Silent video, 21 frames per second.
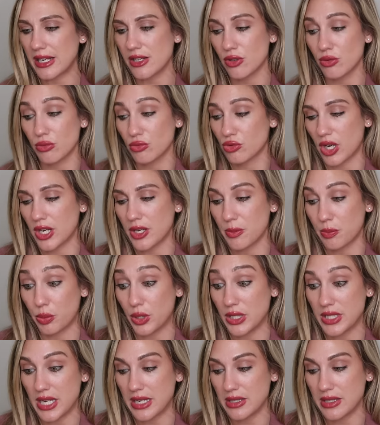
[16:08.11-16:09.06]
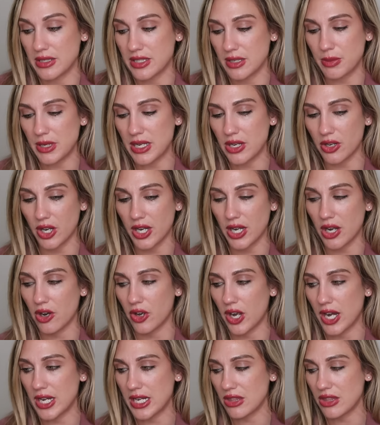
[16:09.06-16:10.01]
I don't try to pretend to be
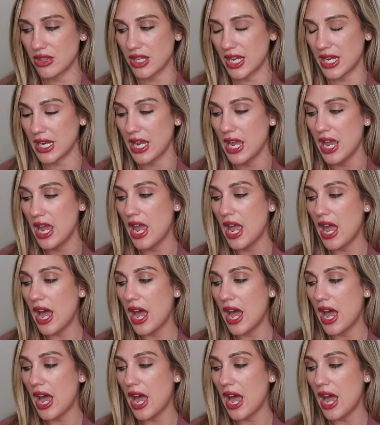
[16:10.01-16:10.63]
or anything.